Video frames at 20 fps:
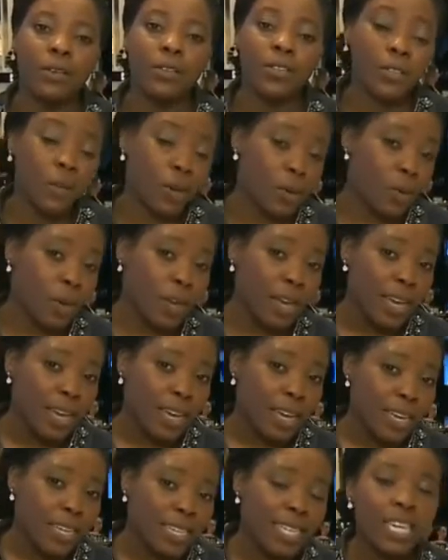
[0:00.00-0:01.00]
So
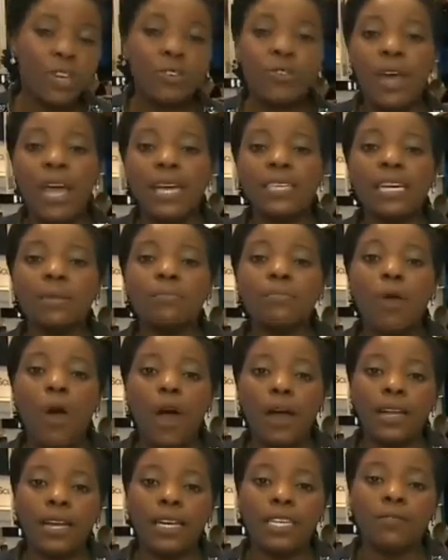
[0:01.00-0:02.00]
she created
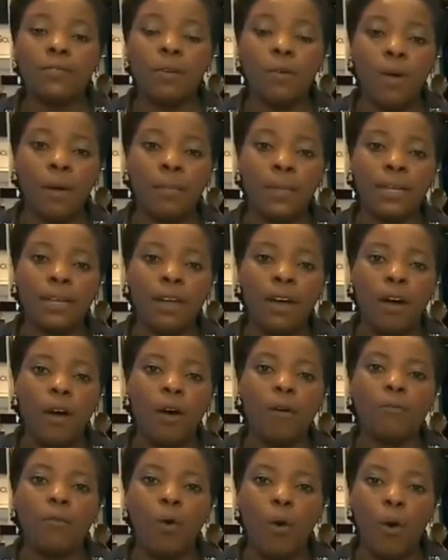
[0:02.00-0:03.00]
products for women
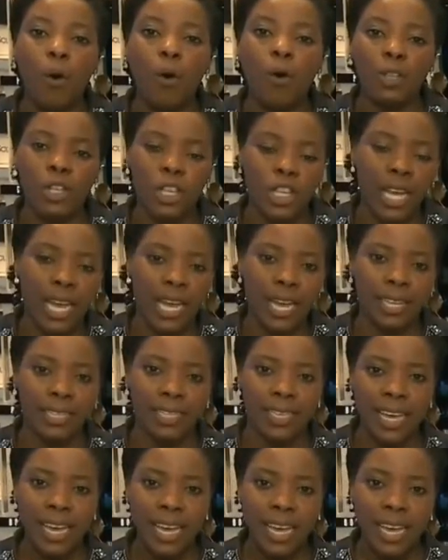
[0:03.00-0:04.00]
of all
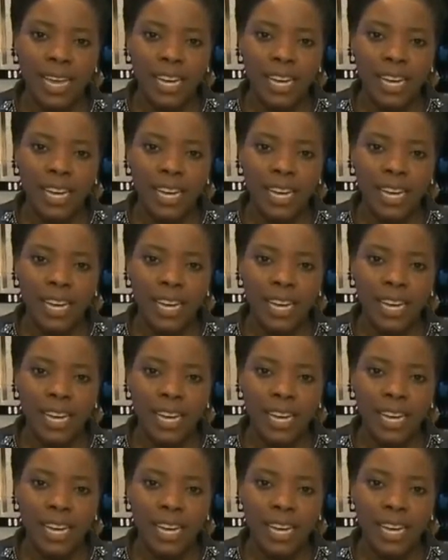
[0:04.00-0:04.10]
shades.